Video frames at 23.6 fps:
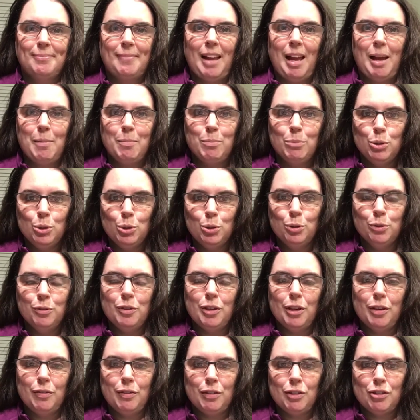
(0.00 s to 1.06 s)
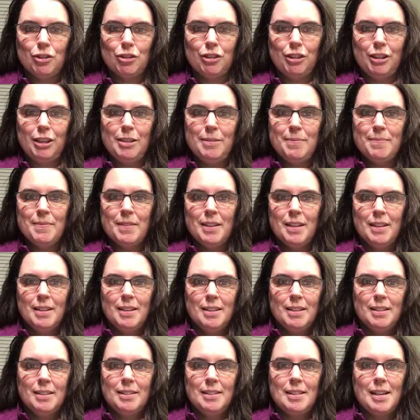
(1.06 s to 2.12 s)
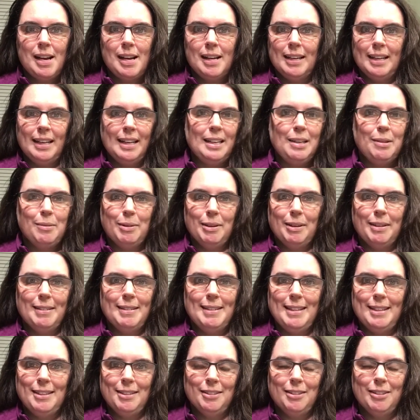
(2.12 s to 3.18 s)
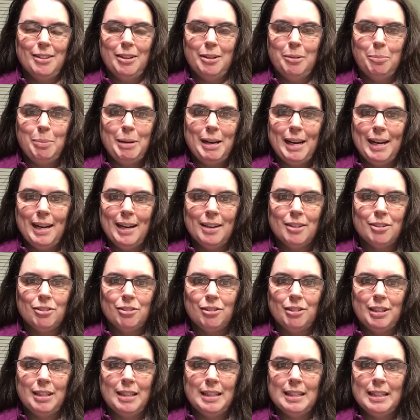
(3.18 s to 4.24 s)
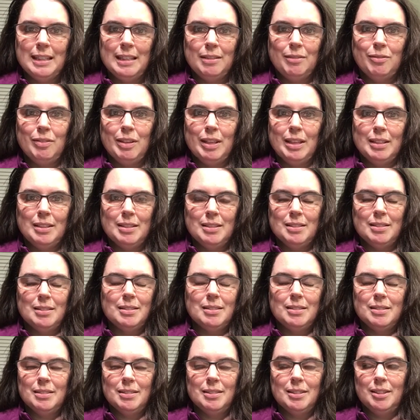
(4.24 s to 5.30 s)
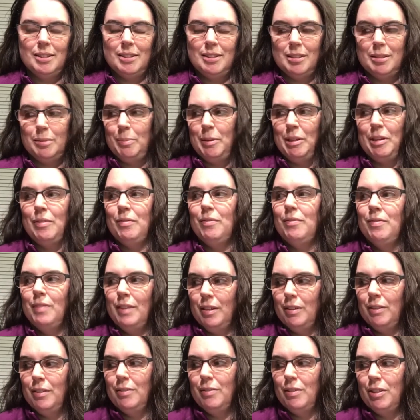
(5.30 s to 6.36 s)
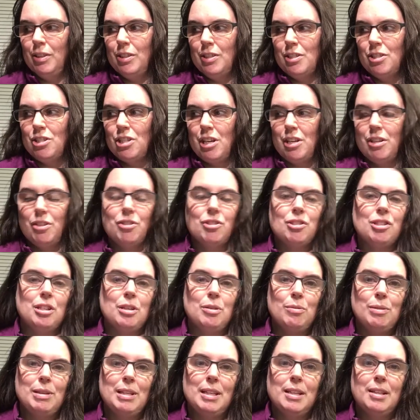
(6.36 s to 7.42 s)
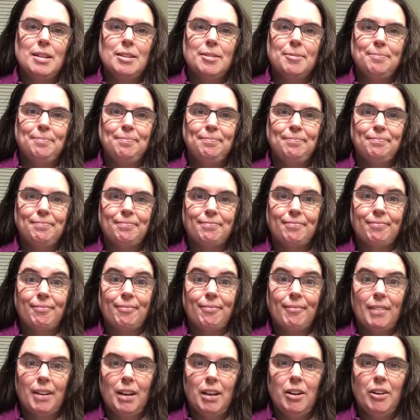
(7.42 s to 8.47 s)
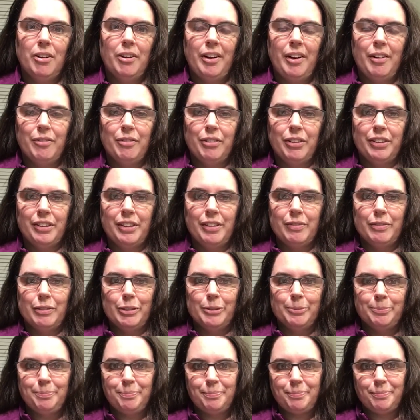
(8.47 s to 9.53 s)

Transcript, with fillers: I moved officially, not anywhere near unpacked or anything. In fact, this has been a very, very challenging week on every level.